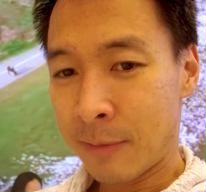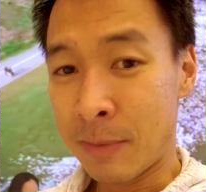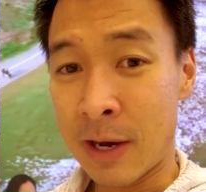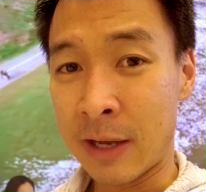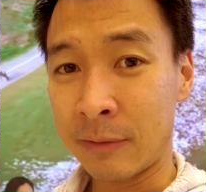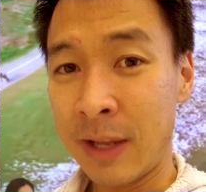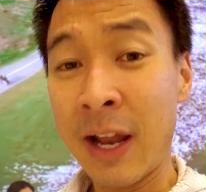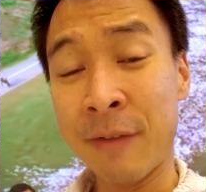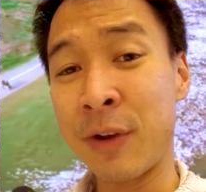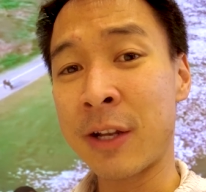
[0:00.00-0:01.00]
But
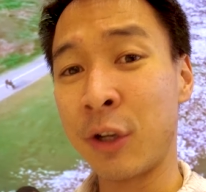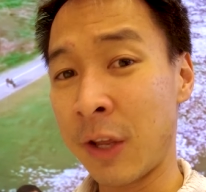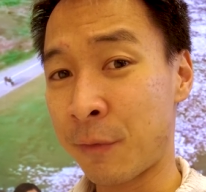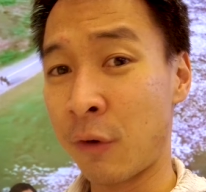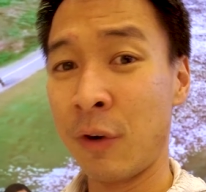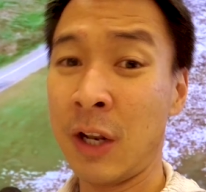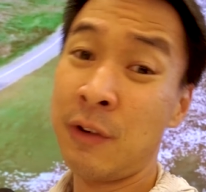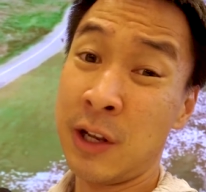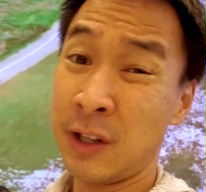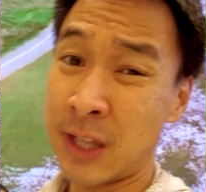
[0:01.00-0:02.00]
yeah, if you guys are looking for a really,
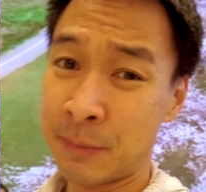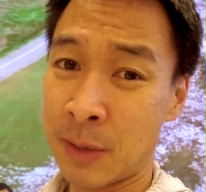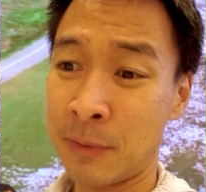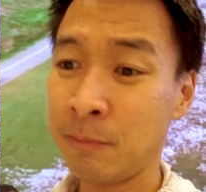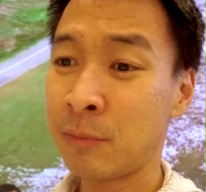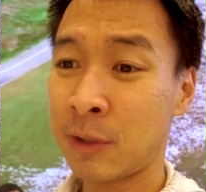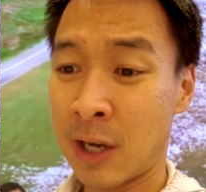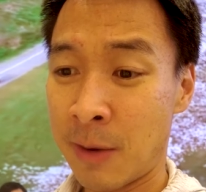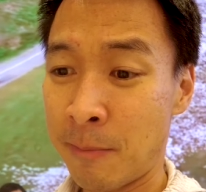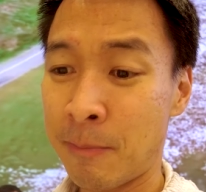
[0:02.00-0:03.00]
really good dim sum,
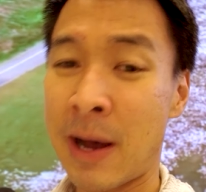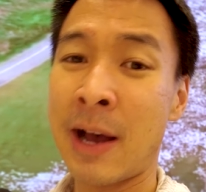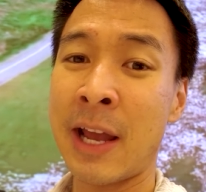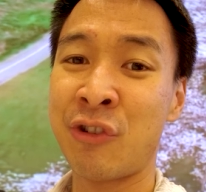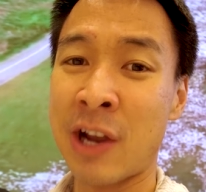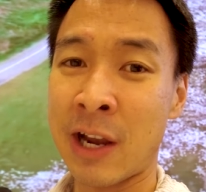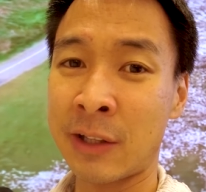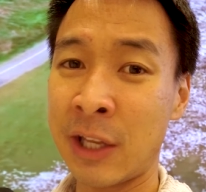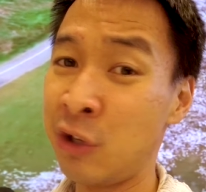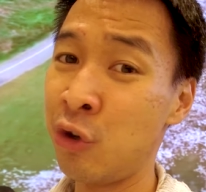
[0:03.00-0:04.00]
come by and check out
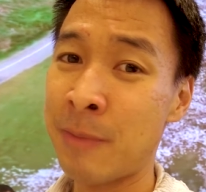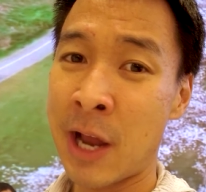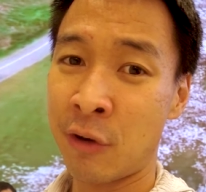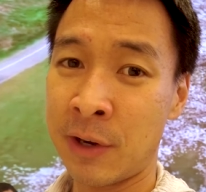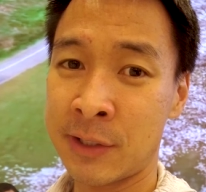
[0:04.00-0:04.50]
the New Mandarin